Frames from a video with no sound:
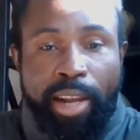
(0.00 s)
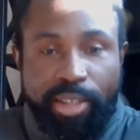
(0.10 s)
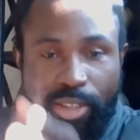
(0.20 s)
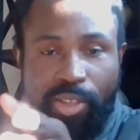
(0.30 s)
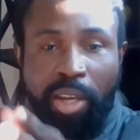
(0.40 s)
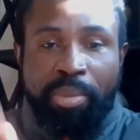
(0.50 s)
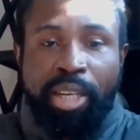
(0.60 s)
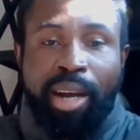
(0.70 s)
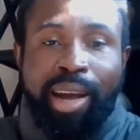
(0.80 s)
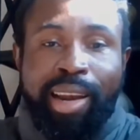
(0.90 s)
And it's the same
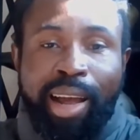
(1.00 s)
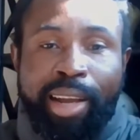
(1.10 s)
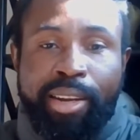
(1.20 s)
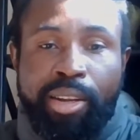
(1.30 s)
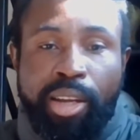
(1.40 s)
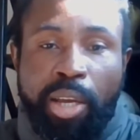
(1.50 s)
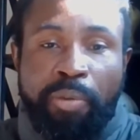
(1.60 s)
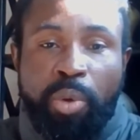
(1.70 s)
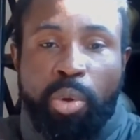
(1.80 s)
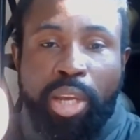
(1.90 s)
thing online.
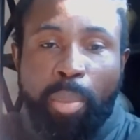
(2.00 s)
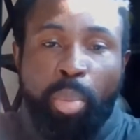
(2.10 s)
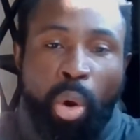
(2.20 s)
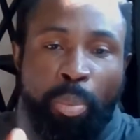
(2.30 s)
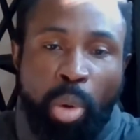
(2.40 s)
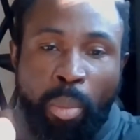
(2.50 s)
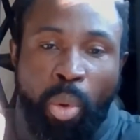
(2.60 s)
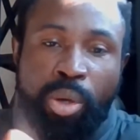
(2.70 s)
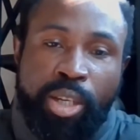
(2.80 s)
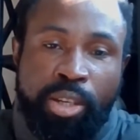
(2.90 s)
If you there
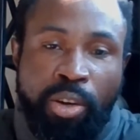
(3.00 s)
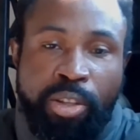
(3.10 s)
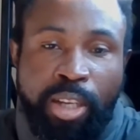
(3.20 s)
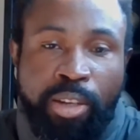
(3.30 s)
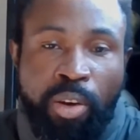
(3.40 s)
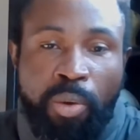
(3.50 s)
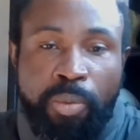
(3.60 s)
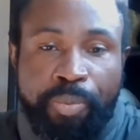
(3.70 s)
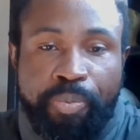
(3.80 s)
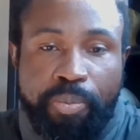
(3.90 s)
promoting your thing now,
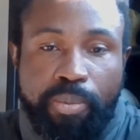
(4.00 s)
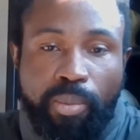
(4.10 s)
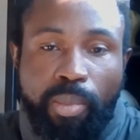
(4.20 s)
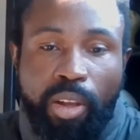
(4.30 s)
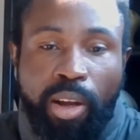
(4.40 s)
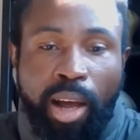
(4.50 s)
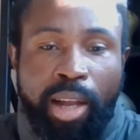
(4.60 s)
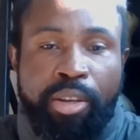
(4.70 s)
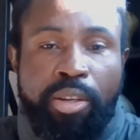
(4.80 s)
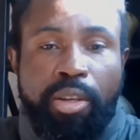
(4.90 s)

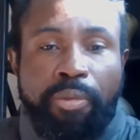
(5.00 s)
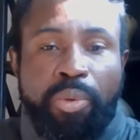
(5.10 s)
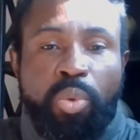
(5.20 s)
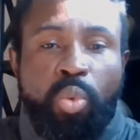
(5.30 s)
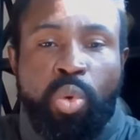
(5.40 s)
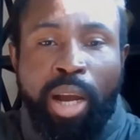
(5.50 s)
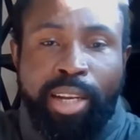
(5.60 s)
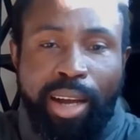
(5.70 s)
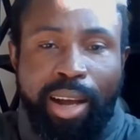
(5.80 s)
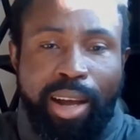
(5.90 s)
and if you do
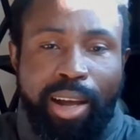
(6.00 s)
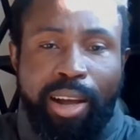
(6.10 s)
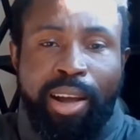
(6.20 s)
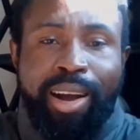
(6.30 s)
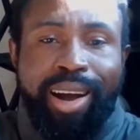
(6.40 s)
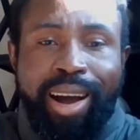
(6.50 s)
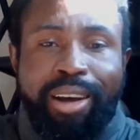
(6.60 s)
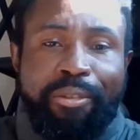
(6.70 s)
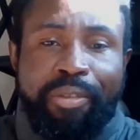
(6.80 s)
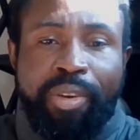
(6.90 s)
not uh,
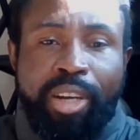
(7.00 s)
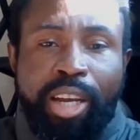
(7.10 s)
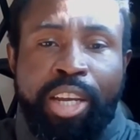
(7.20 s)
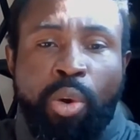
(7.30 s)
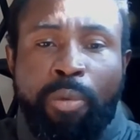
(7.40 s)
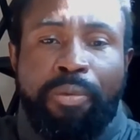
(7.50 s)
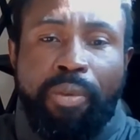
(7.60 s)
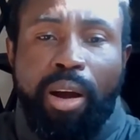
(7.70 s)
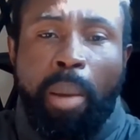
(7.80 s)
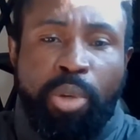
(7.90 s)
have enough
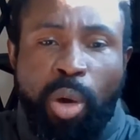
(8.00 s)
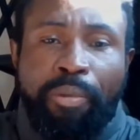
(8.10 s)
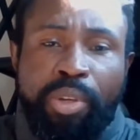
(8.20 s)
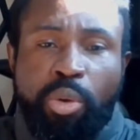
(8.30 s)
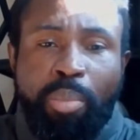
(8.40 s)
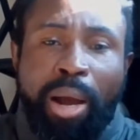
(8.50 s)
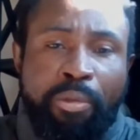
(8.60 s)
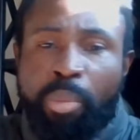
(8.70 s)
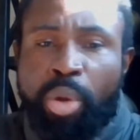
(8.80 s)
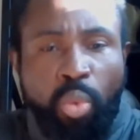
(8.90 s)
um, traffic to
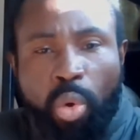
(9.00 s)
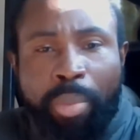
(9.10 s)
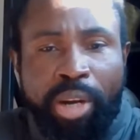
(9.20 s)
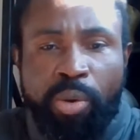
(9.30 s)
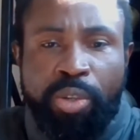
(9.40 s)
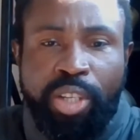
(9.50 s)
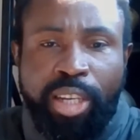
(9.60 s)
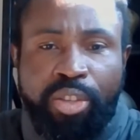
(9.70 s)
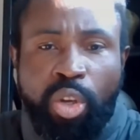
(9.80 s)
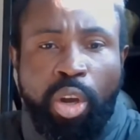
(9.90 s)
buy from you, you won't make no
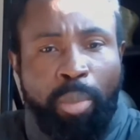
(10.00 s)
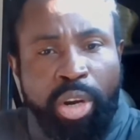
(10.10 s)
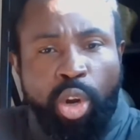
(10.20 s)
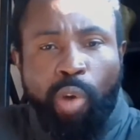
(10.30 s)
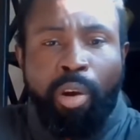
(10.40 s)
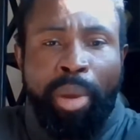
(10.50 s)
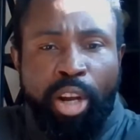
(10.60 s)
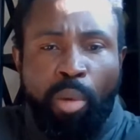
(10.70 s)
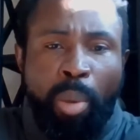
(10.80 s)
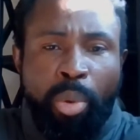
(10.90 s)
sales. But the
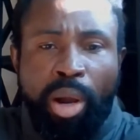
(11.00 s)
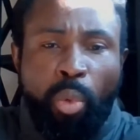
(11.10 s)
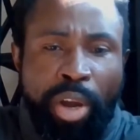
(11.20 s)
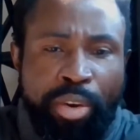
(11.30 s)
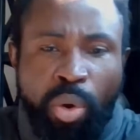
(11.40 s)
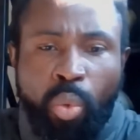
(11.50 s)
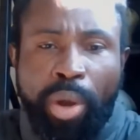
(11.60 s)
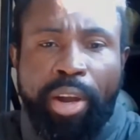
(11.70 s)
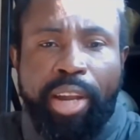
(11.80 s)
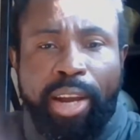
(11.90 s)
government come up with a way now
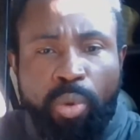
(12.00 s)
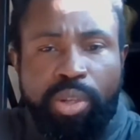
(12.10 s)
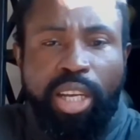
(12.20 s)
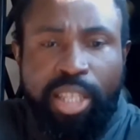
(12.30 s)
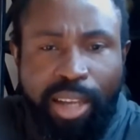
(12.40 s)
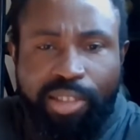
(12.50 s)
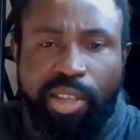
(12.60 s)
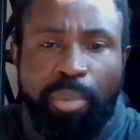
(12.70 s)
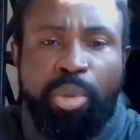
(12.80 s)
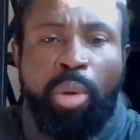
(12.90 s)
where they could
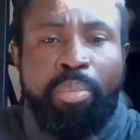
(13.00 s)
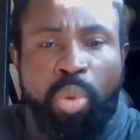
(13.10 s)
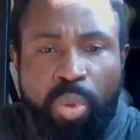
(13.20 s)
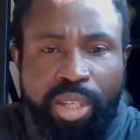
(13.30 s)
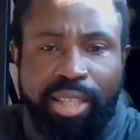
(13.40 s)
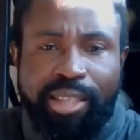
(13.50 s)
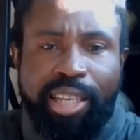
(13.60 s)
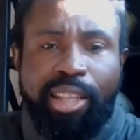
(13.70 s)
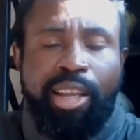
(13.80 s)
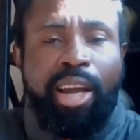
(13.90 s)
intercept your music
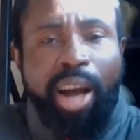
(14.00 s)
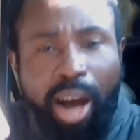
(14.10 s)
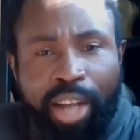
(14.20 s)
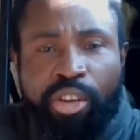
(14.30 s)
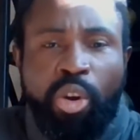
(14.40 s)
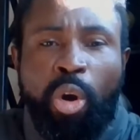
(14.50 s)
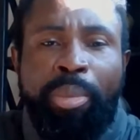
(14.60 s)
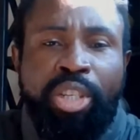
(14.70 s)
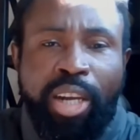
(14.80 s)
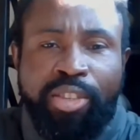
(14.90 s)
sale on your
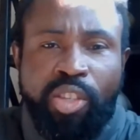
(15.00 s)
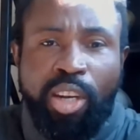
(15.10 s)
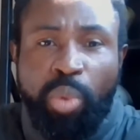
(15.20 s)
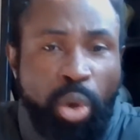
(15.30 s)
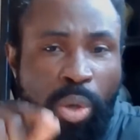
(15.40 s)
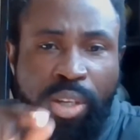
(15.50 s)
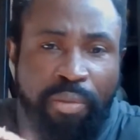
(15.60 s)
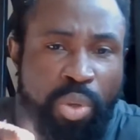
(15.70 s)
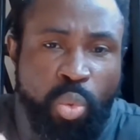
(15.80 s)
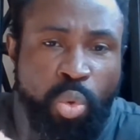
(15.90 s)
commission sale without
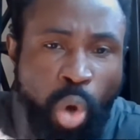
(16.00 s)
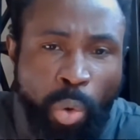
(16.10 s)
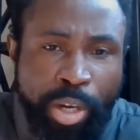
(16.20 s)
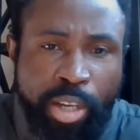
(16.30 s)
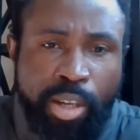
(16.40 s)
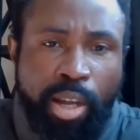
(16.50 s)
even you know it.